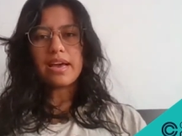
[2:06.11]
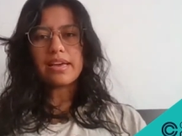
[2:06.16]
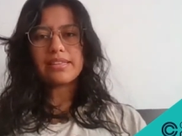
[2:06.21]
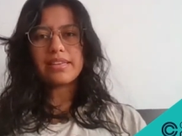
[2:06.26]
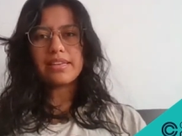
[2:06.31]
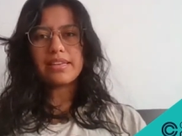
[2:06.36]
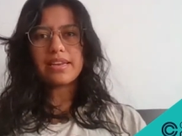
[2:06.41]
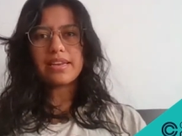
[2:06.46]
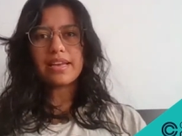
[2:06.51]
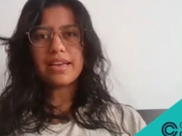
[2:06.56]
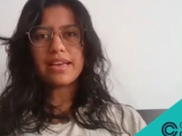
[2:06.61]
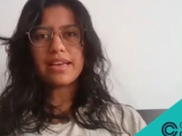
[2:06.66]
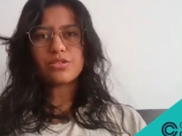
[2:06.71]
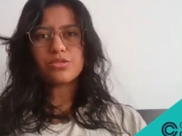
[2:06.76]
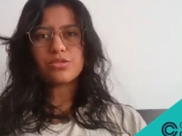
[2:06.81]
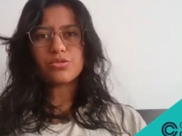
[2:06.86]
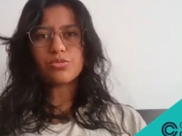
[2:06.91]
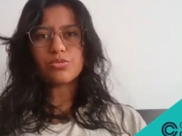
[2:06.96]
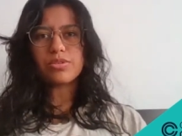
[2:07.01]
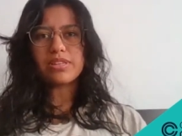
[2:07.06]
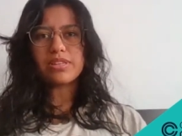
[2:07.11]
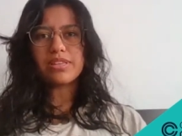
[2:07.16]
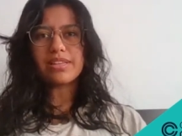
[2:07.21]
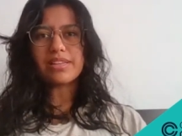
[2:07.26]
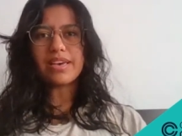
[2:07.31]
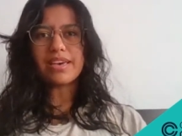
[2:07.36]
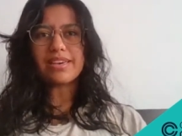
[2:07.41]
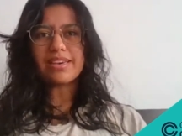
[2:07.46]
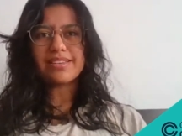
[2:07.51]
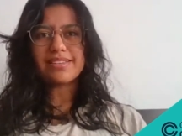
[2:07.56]
I didn't get to really
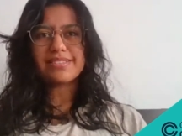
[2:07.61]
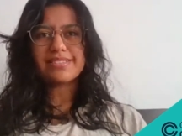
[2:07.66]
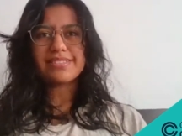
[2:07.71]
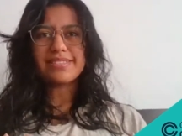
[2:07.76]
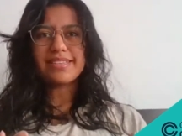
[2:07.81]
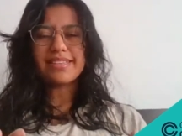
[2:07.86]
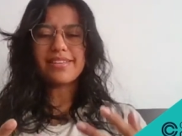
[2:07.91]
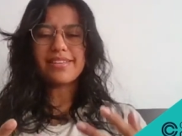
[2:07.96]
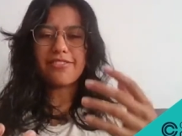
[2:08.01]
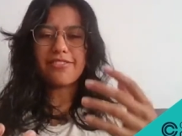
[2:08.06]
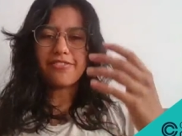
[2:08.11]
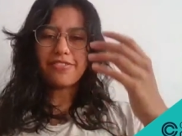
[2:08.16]
like see the